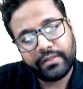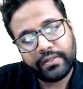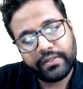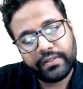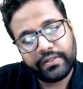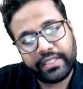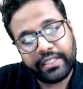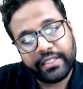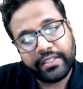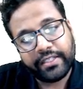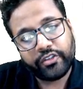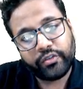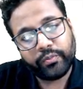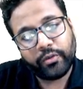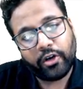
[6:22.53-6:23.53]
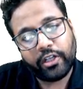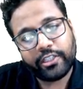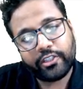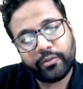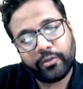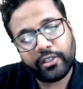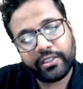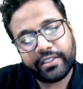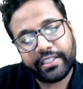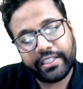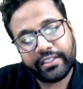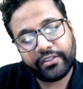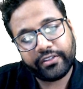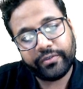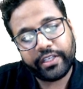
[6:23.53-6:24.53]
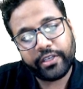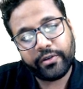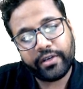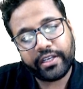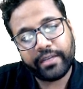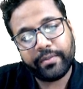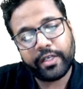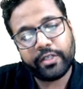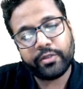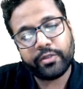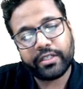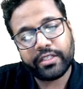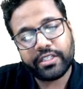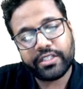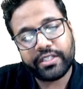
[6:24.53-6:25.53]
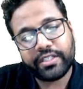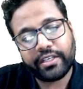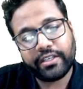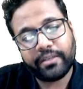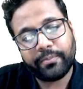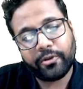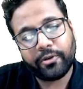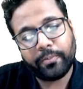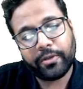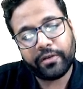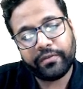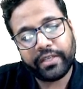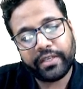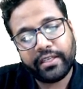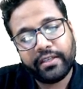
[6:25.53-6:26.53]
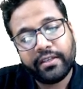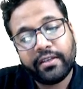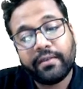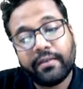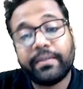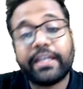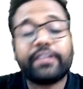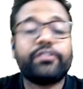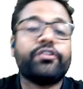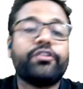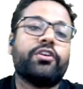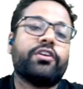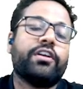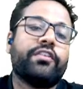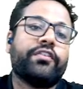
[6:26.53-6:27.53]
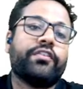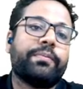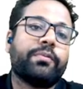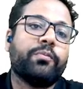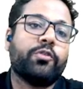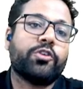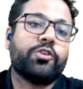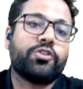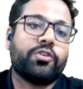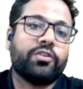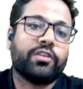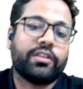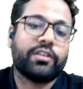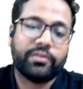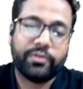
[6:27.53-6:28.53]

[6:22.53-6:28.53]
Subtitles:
See, small things, when you are able to understand in a proper way, makes your concept more stronger.